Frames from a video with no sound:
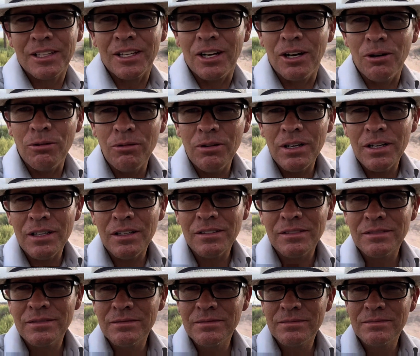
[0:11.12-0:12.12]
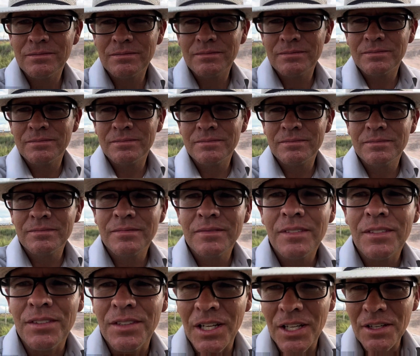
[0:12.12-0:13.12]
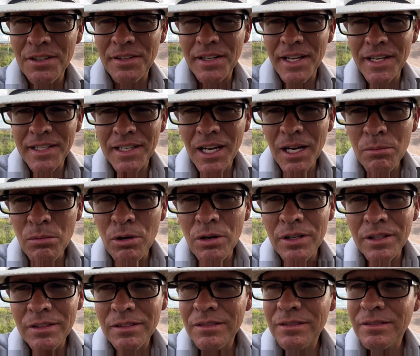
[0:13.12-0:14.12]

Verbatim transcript: Oh well, another day cowboying.